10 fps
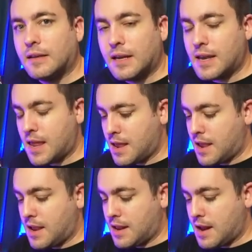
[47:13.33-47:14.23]
it
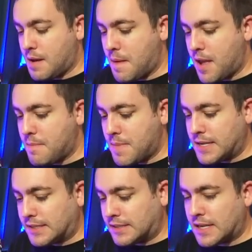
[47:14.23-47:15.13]
it it, it, it
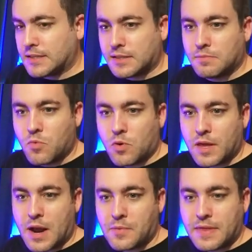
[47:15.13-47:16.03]
makes sense more
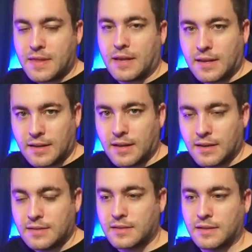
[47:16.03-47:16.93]
than i would think it
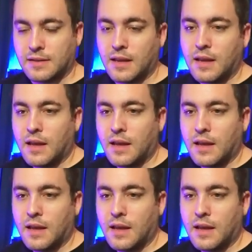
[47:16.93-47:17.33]
does and